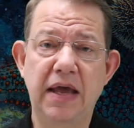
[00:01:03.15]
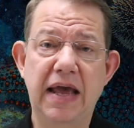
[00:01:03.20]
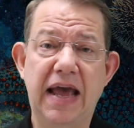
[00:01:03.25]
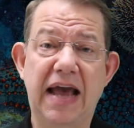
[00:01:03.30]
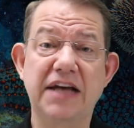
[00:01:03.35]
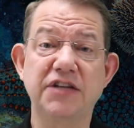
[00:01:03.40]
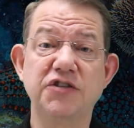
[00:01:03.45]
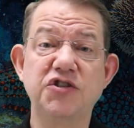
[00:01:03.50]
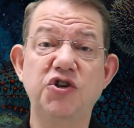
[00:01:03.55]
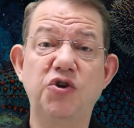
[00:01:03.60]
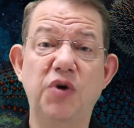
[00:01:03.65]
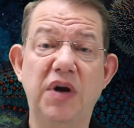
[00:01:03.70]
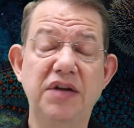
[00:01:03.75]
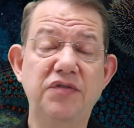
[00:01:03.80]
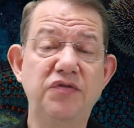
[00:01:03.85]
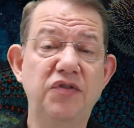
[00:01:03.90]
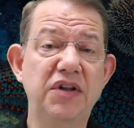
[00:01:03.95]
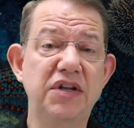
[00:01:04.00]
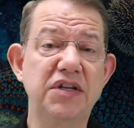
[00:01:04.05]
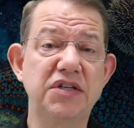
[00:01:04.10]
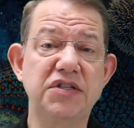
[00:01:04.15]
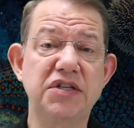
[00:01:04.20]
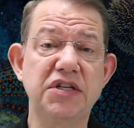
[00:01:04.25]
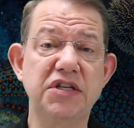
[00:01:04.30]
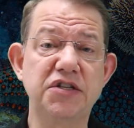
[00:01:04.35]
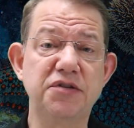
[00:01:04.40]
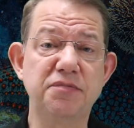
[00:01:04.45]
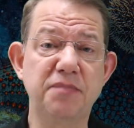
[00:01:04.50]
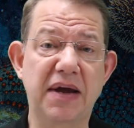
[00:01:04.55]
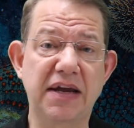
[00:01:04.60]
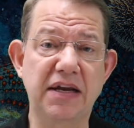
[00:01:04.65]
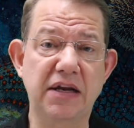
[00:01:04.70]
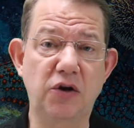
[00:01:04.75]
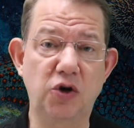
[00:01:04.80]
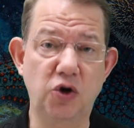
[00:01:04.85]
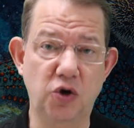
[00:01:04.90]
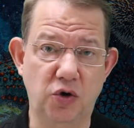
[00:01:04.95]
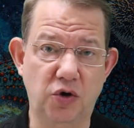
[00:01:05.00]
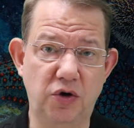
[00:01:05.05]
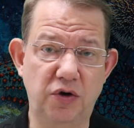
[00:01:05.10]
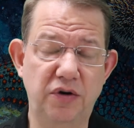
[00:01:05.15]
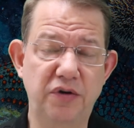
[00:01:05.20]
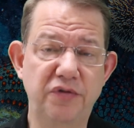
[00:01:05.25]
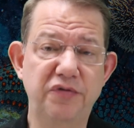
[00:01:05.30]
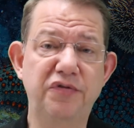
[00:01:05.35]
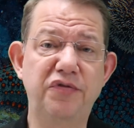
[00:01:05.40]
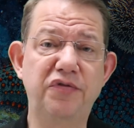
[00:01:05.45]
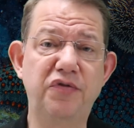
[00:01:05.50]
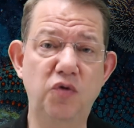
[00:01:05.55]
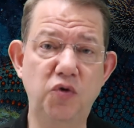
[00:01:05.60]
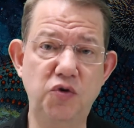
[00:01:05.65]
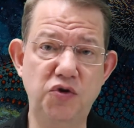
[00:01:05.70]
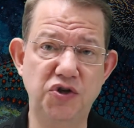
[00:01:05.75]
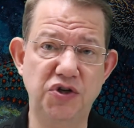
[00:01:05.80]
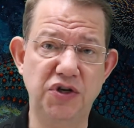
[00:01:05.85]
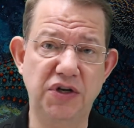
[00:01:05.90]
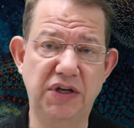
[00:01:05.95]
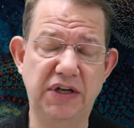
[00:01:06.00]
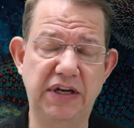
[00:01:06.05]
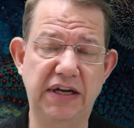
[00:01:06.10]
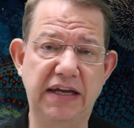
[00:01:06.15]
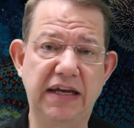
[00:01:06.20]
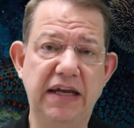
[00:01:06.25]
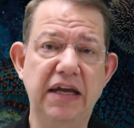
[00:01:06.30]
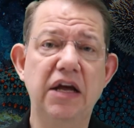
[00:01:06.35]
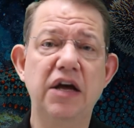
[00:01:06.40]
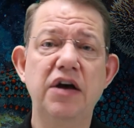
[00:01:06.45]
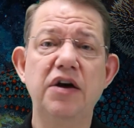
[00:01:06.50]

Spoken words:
As dreadful as this may look, fortunately,